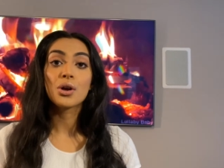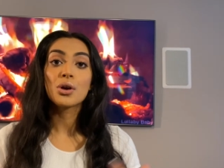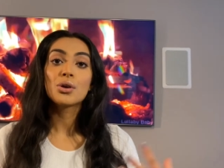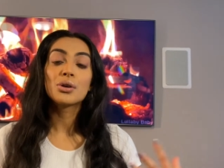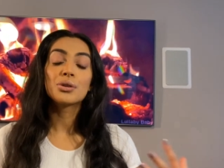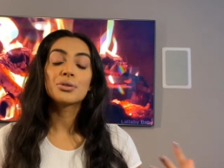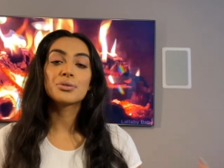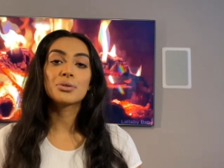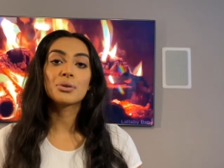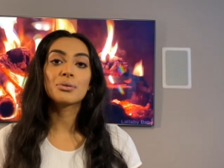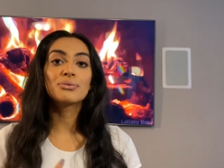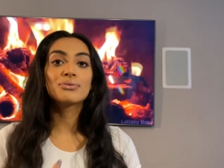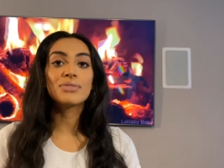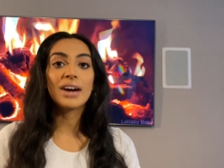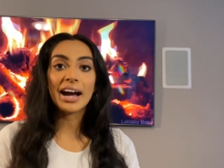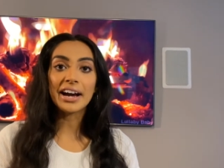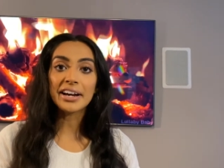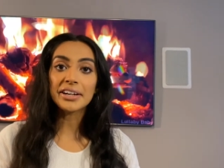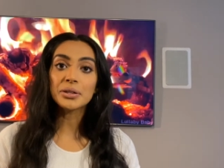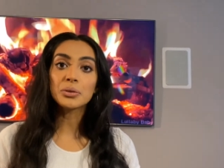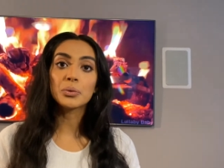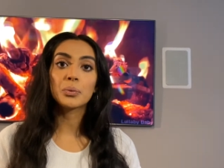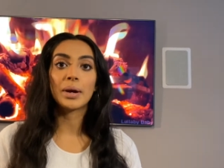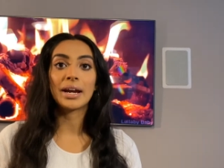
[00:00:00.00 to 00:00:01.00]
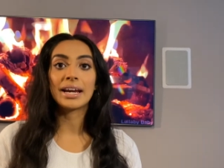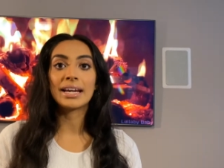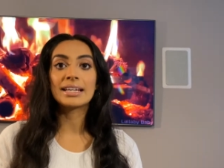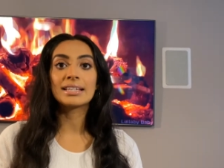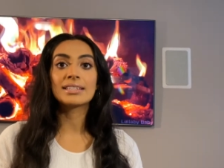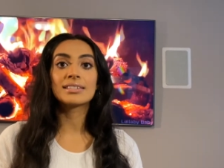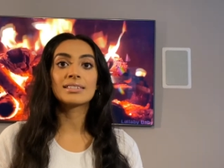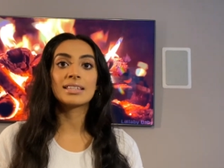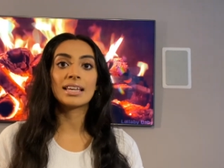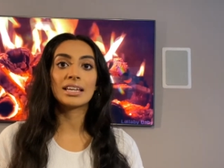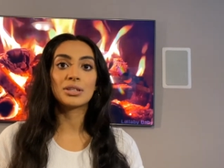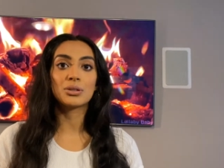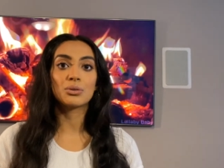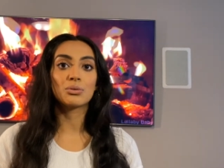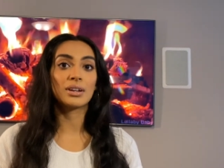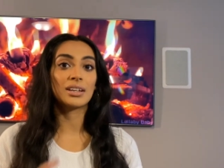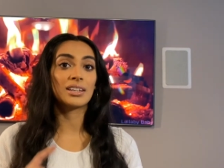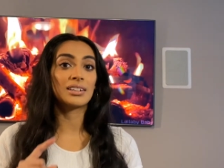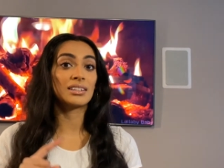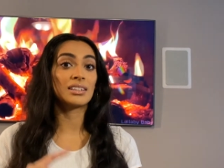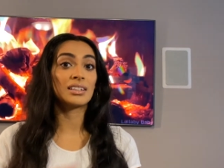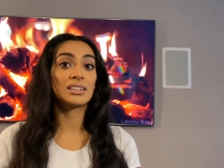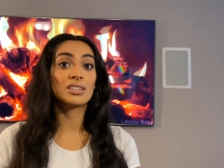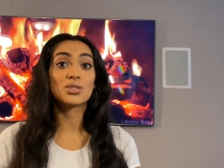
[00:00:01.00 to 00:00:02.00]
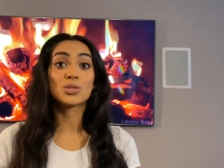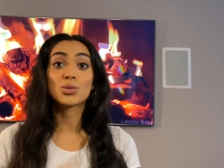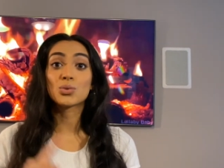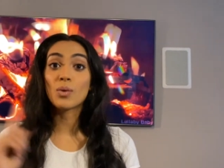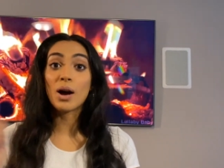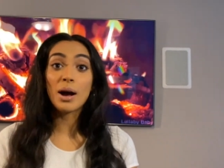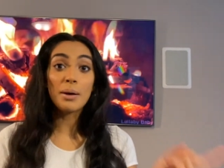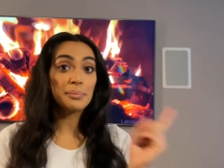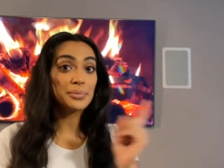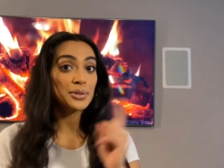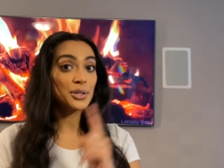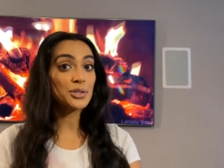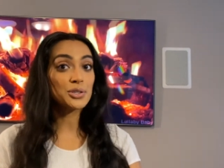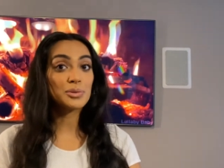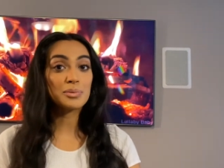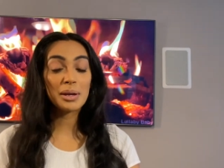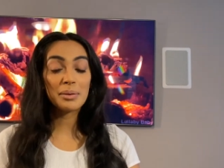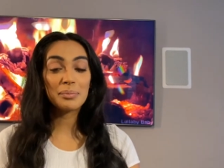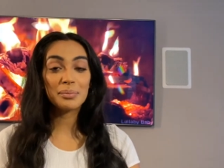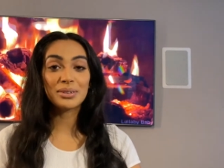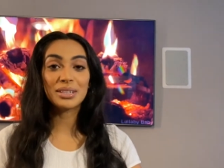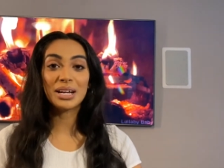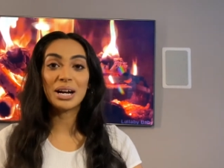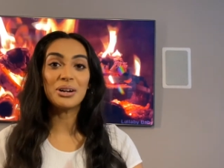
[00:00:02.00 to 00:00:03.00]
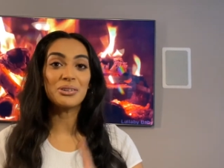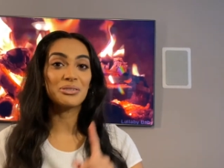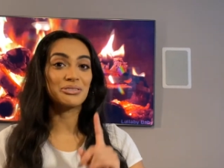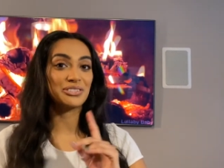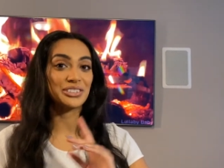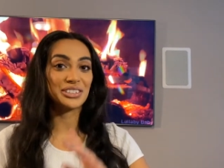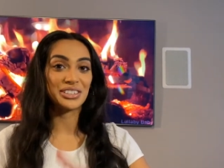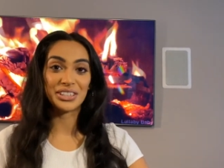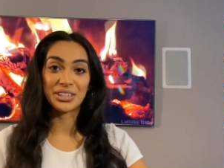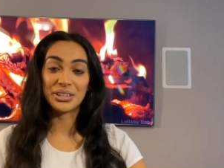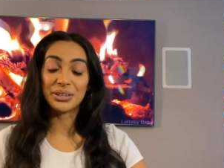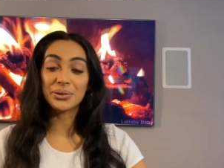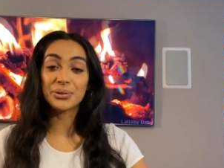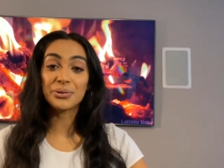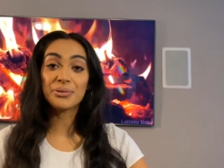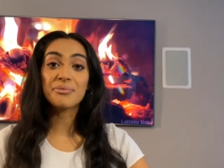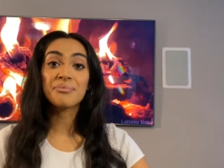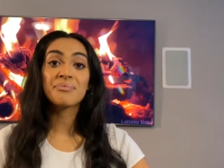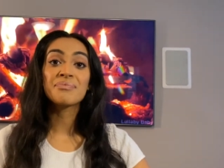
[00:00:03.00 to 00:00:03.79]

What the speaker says: So find ways that you can swap those people out for new.